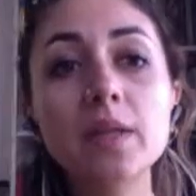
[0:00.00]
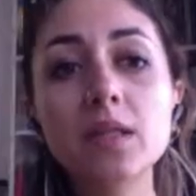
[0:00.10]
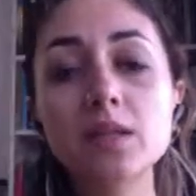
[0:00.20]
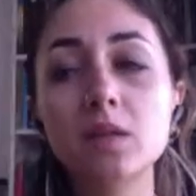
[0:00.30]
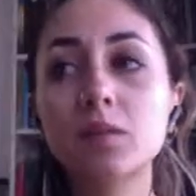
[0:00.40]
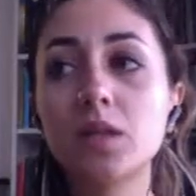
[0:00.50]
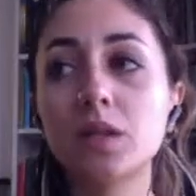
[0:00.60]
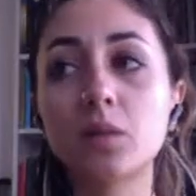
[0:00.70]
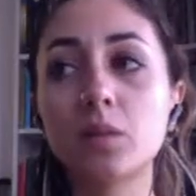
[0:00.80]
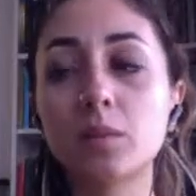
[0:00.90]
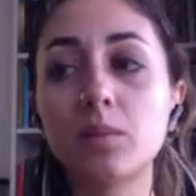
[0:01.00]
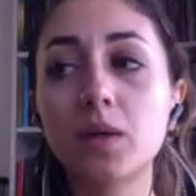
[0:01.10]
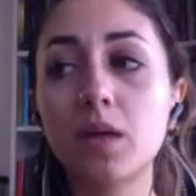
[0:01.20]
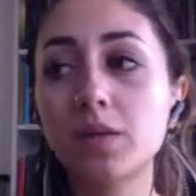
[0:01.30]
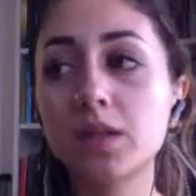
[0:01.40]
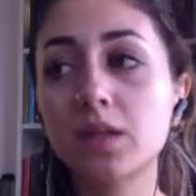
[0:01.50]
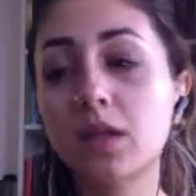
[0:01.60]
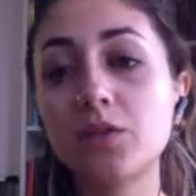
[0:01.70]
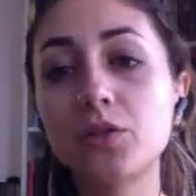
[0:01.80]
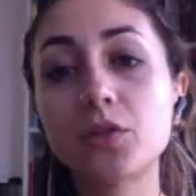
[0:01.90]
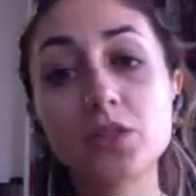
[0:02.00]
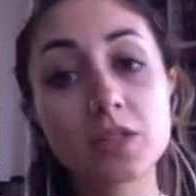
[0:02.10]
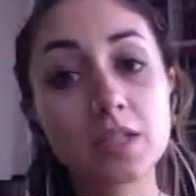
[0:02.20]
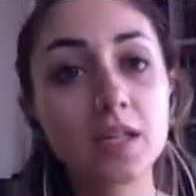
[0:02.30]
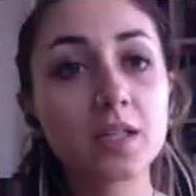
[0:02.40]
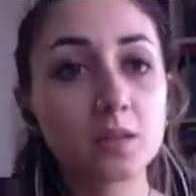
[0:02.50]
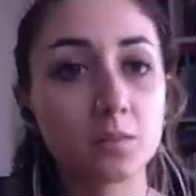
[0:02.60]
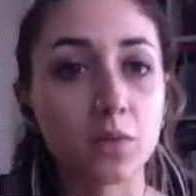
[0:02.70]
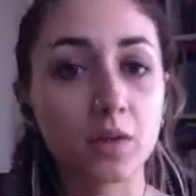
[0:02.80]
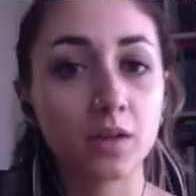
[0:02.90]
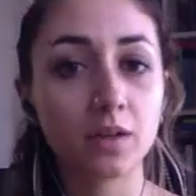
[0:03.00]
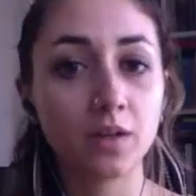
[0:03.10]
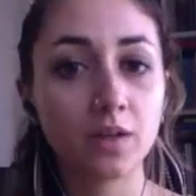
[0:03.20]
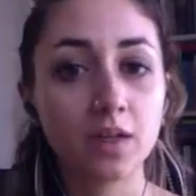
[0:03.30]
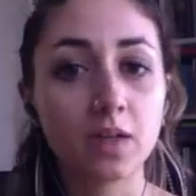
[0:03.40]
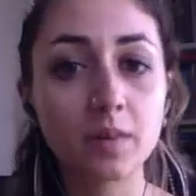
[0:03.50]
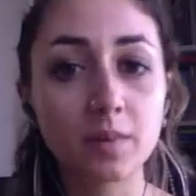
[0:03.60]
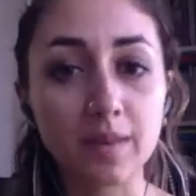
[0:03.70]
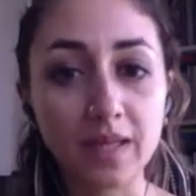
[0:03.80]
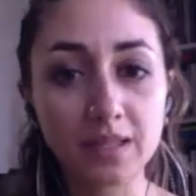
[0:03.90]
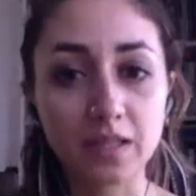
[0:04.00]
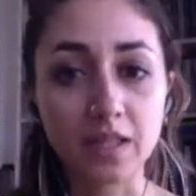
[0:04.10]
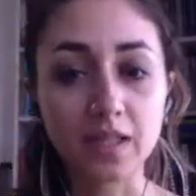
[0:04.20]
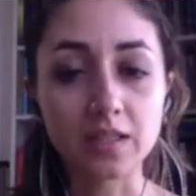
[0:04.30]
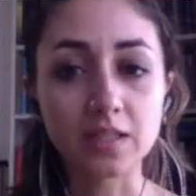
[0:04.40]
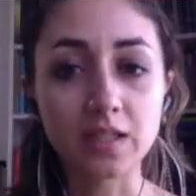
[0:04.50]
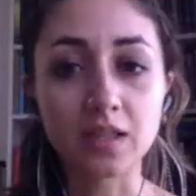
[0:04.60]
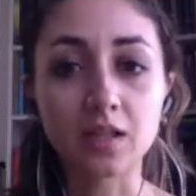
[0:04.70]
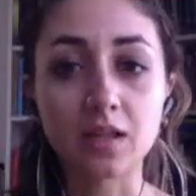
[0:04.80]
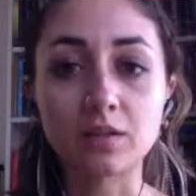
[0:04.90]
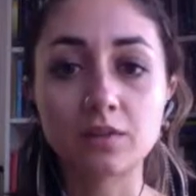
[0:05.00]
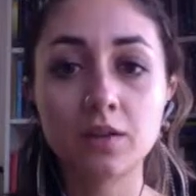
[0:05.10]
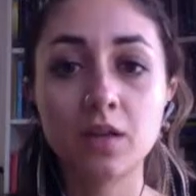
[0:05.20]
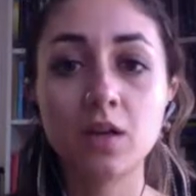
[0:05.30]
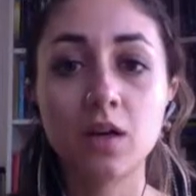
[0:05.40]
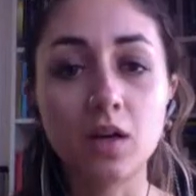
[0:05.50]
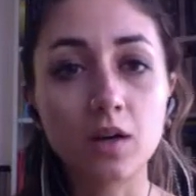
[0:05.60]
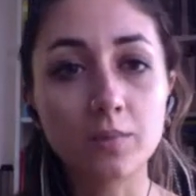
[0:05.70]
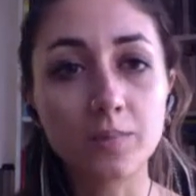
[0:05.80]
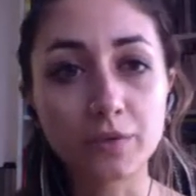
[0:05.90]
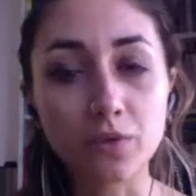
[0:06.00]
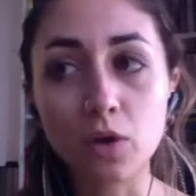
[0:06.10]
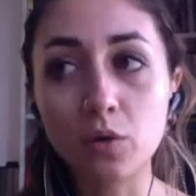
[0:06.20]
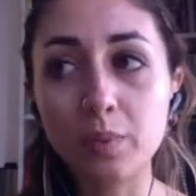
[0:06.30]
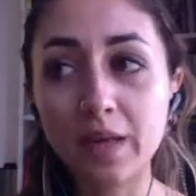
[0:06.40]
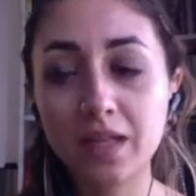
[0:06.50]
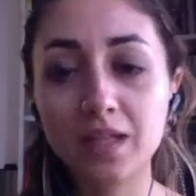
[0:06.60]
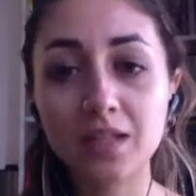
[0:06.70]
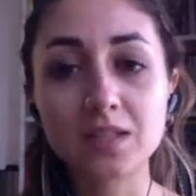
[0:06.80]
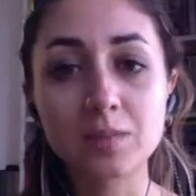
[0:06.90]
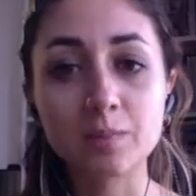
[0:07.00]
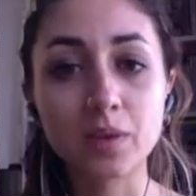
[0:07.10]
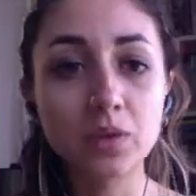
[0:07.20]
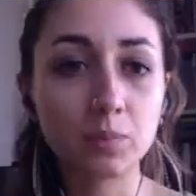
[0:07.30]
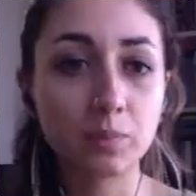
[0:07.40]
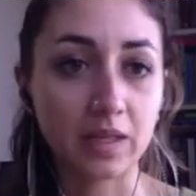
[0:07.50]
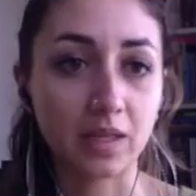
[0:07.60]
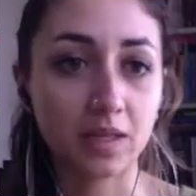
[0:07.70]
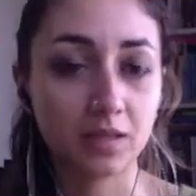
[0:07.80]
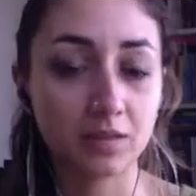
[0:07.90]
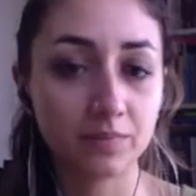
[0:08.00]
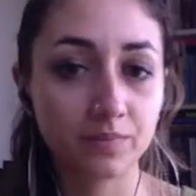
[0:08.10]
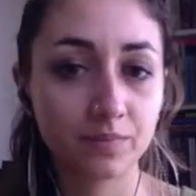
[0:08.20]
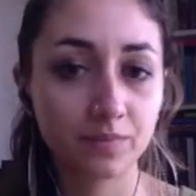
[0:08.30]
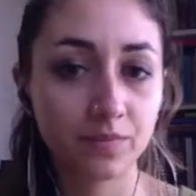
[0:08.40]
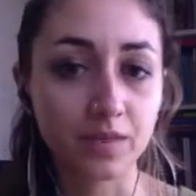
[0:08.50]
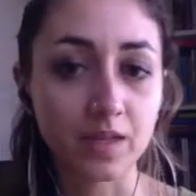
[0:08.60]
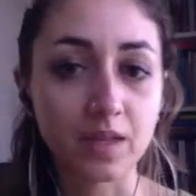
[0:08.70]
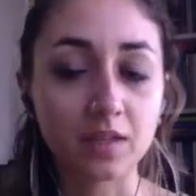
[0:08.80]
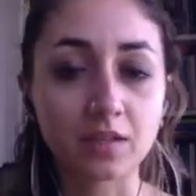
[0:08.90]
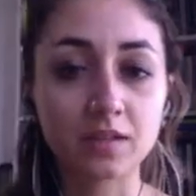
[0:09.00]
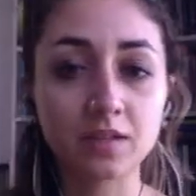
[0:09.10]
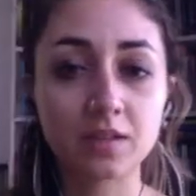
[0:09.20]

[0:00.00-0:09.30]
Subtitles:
it's something that we're coming to understand more, coming back to that idea of, if all pain is birth pain, then